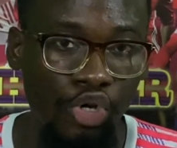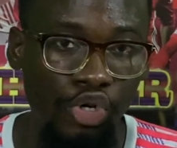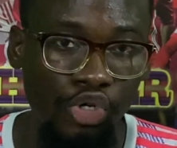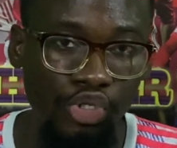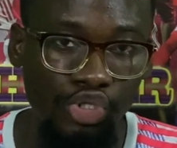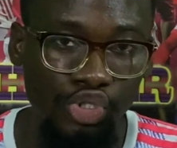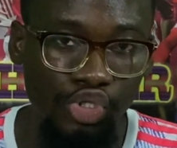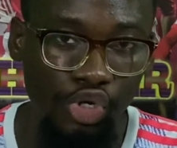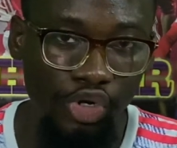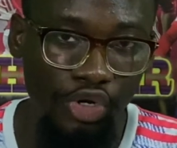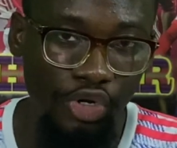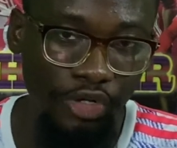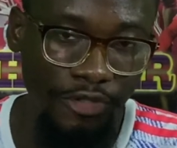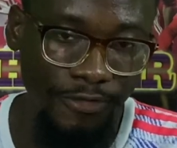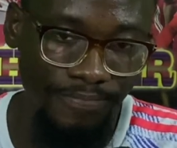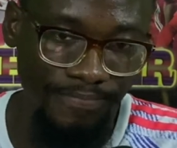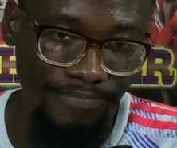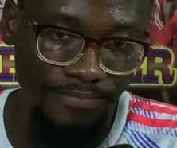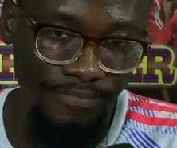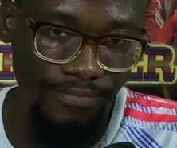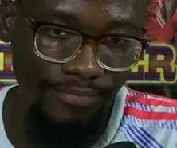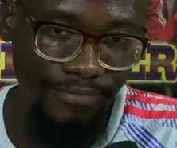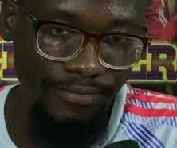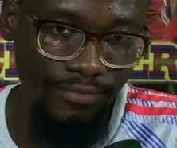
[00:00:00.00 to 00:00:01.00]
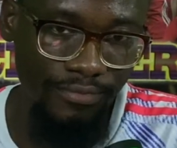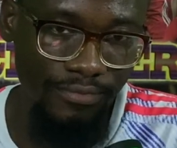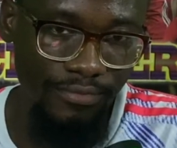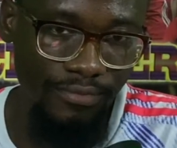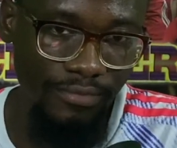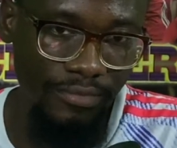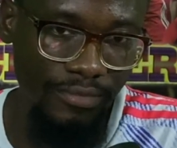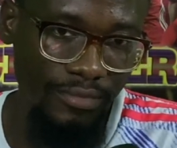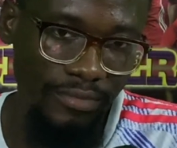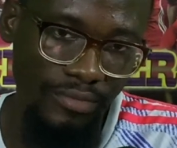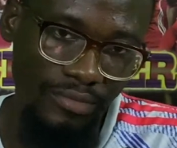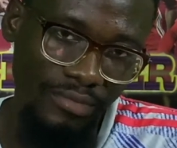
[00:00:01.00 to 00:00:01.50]
So
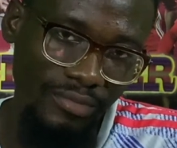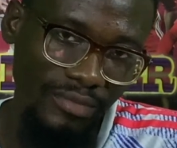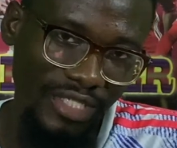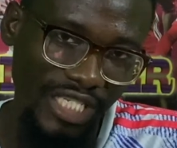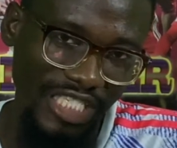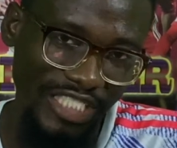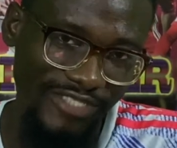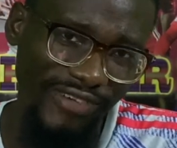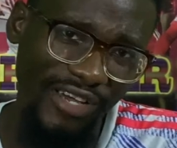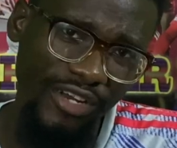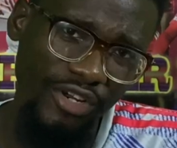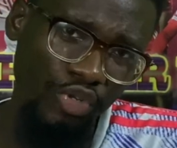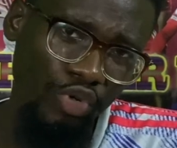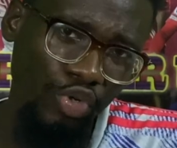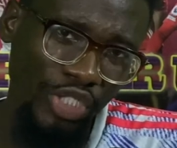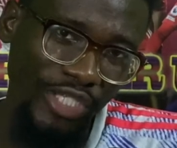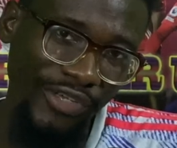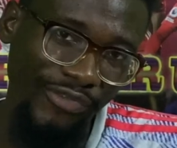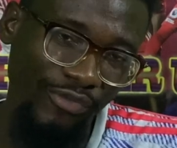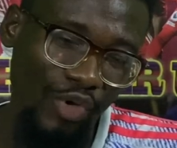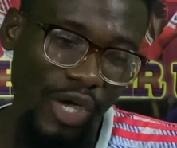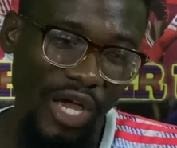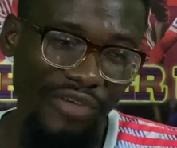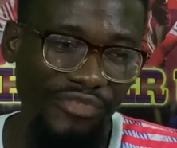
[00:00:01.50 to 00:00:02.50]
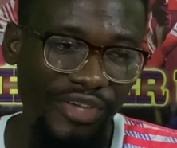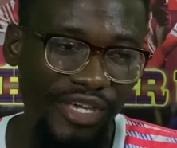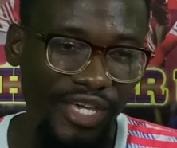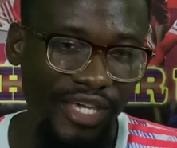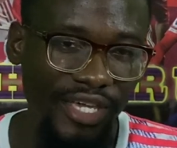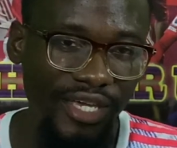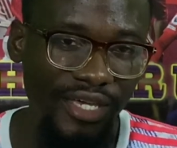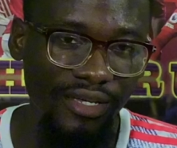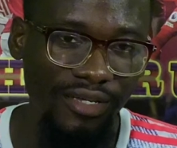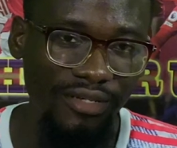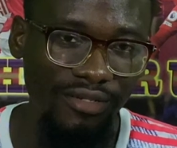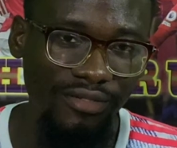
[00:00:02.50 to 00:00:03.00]
it's very good if you have
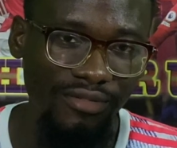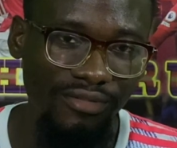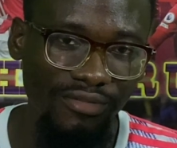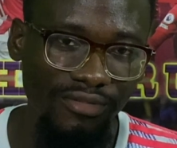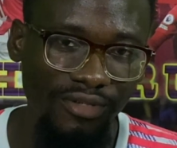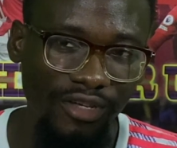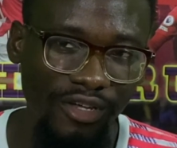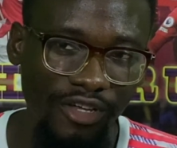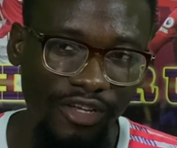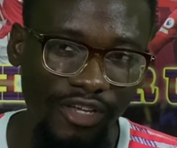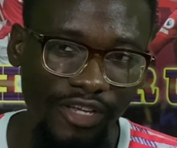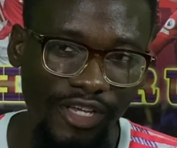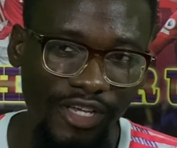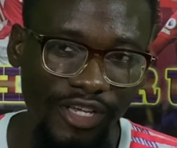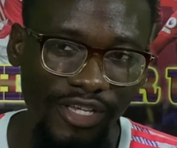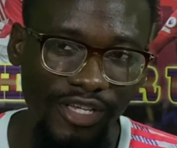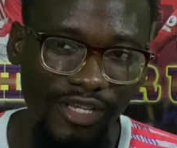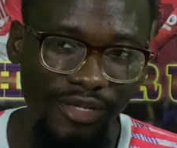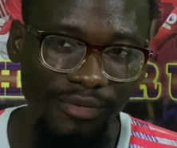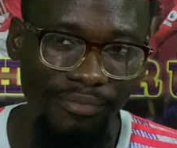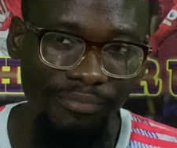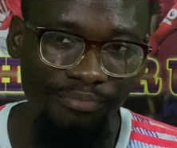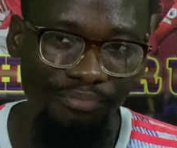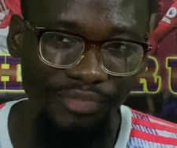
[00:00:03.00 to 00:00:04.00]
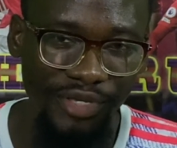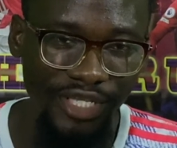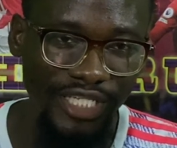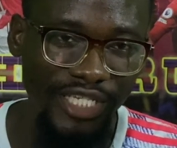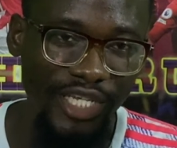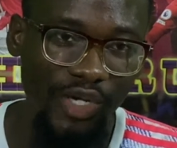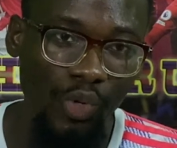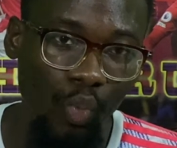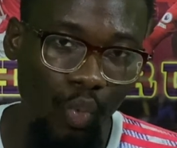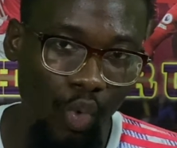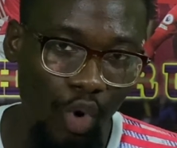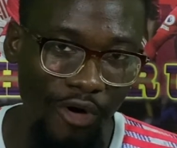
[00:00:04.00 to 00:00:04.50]
a
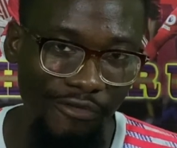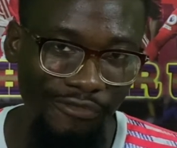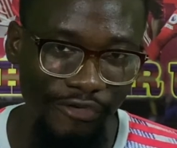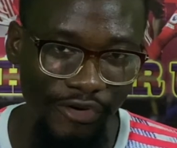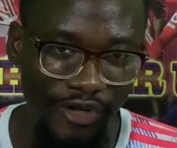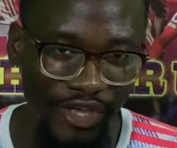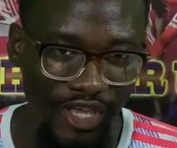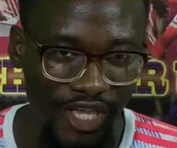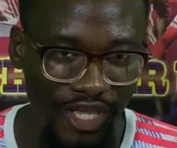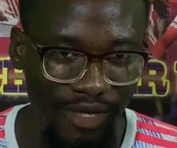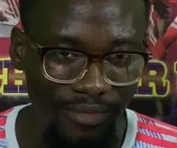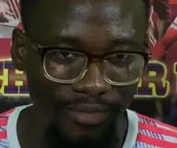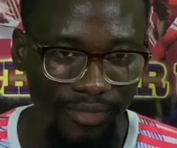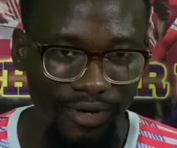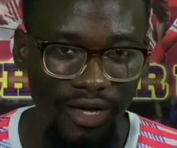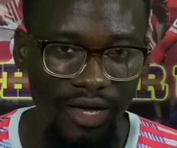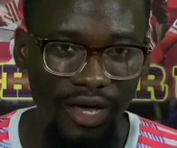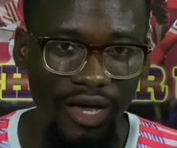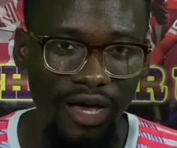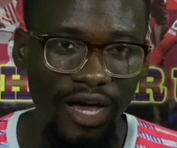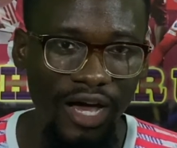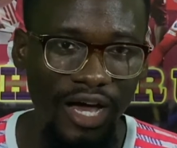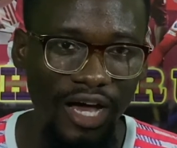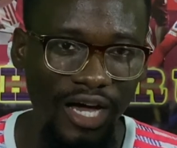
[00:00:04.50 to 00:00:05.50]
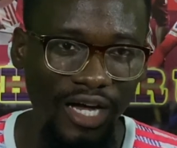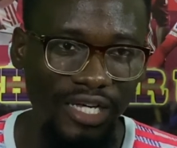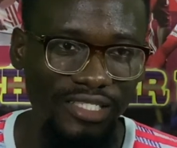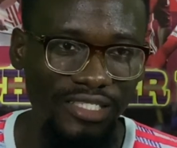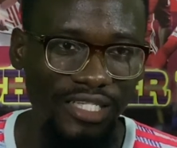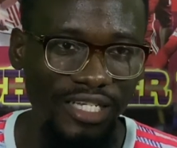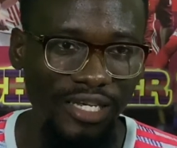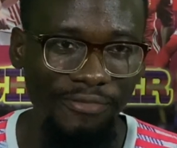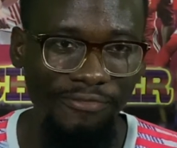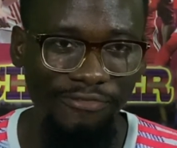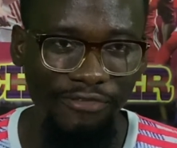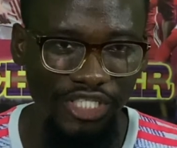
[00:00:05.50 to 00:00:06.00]
bidding war for him. And
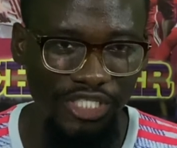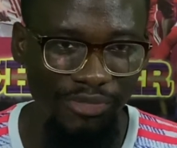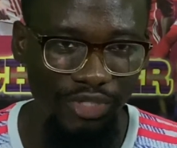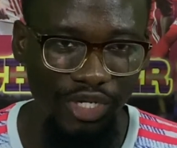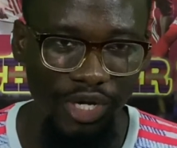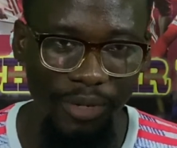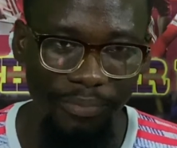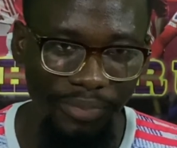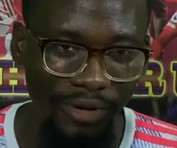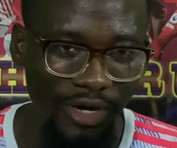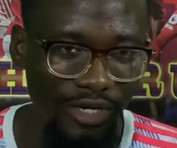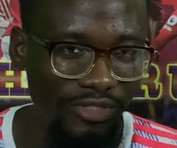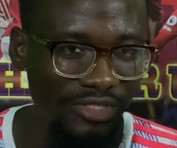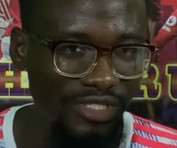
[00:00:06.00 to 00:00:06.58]
£40 million